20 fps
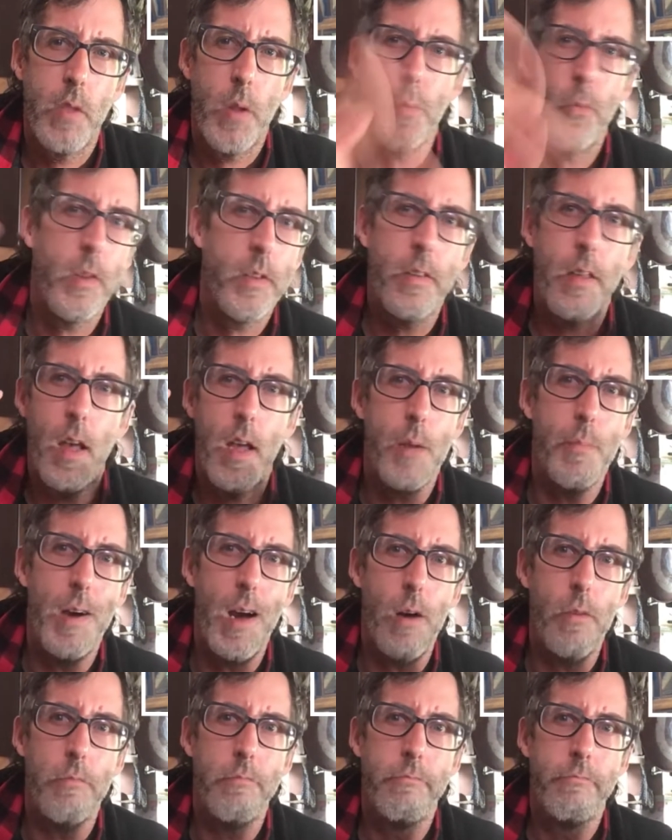What's that
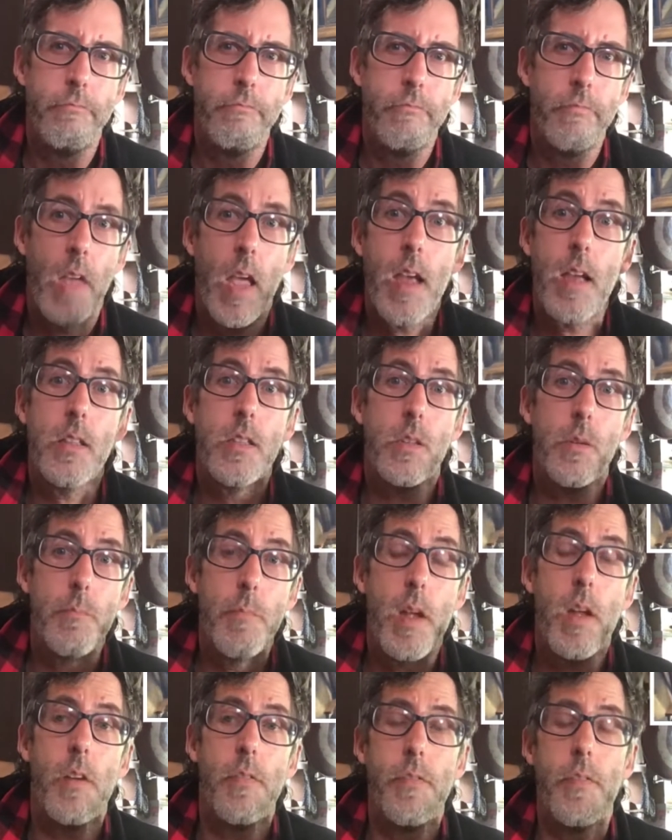about? Handsome
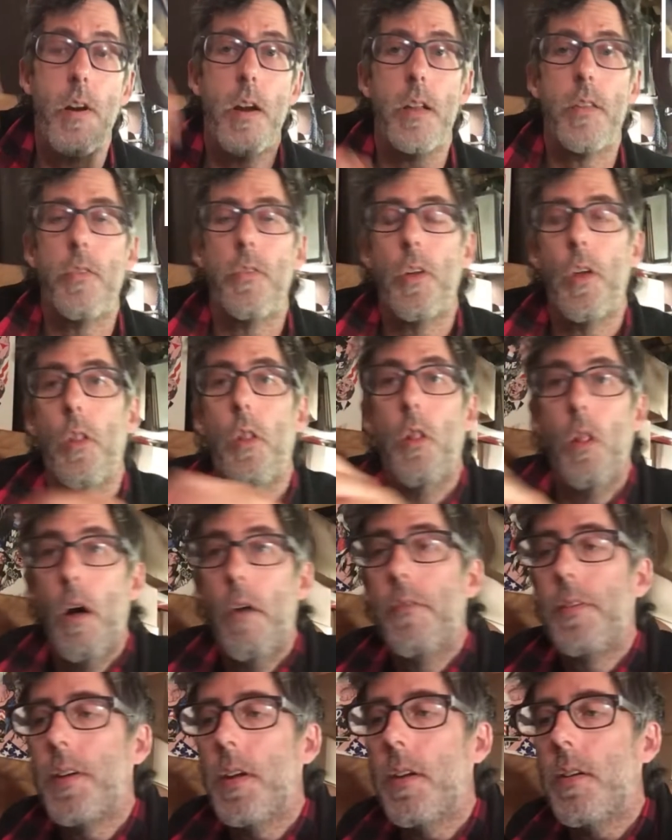male friends
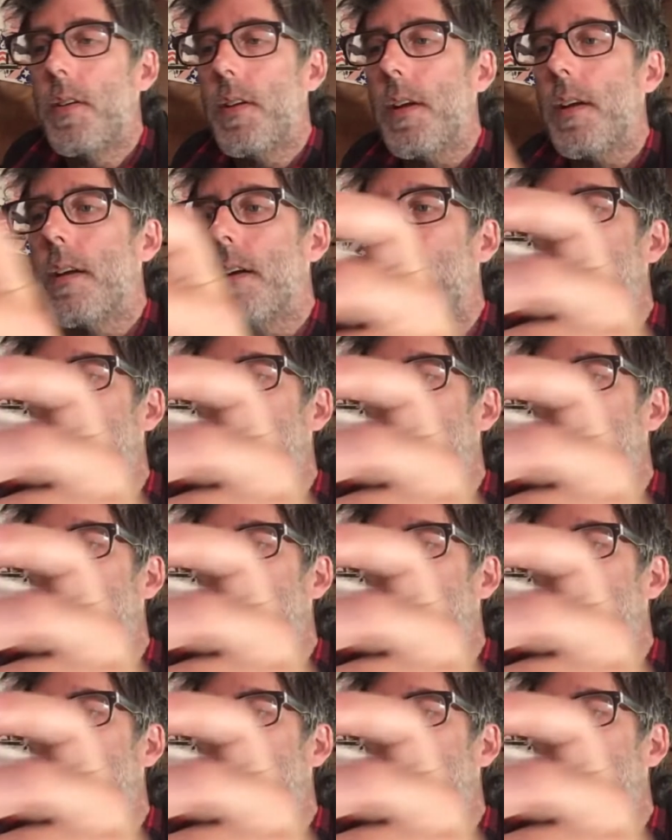love Tintin.